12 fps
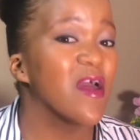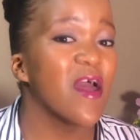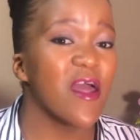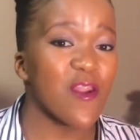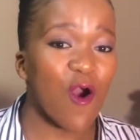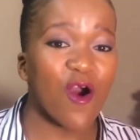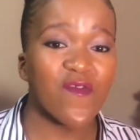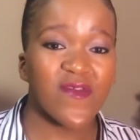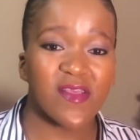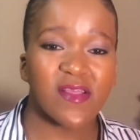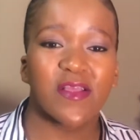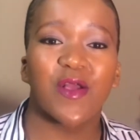And
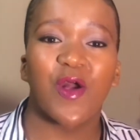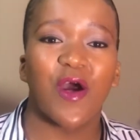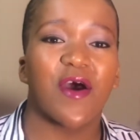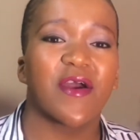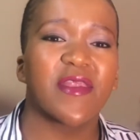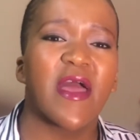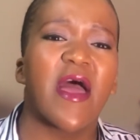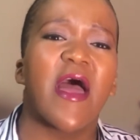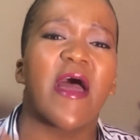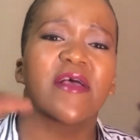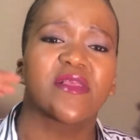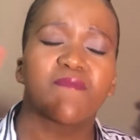obviously, God
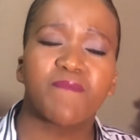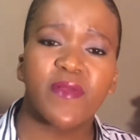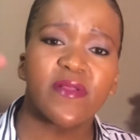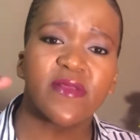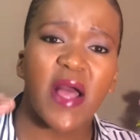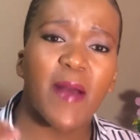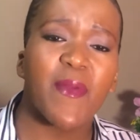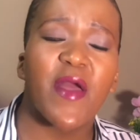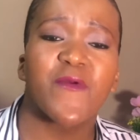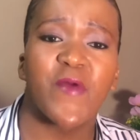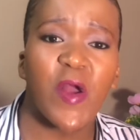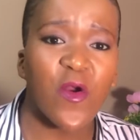has built up a
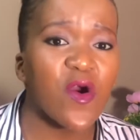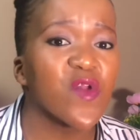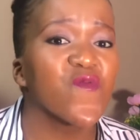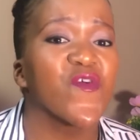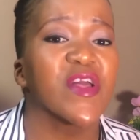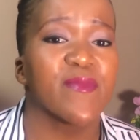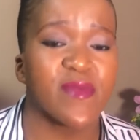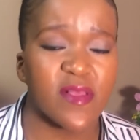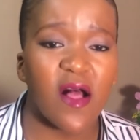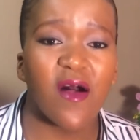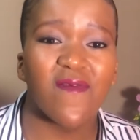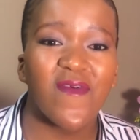record for
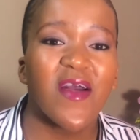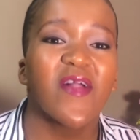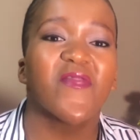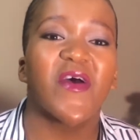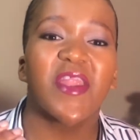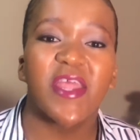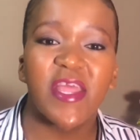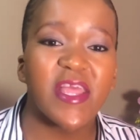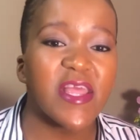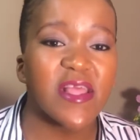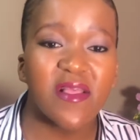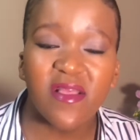himself that he
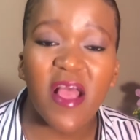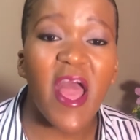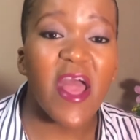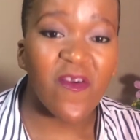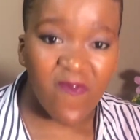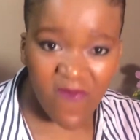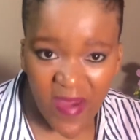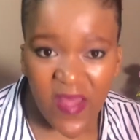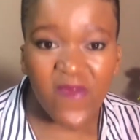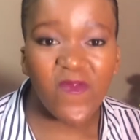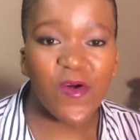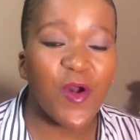is a
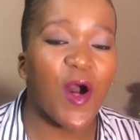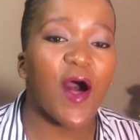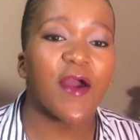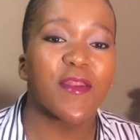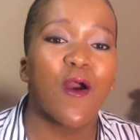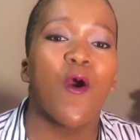faithful God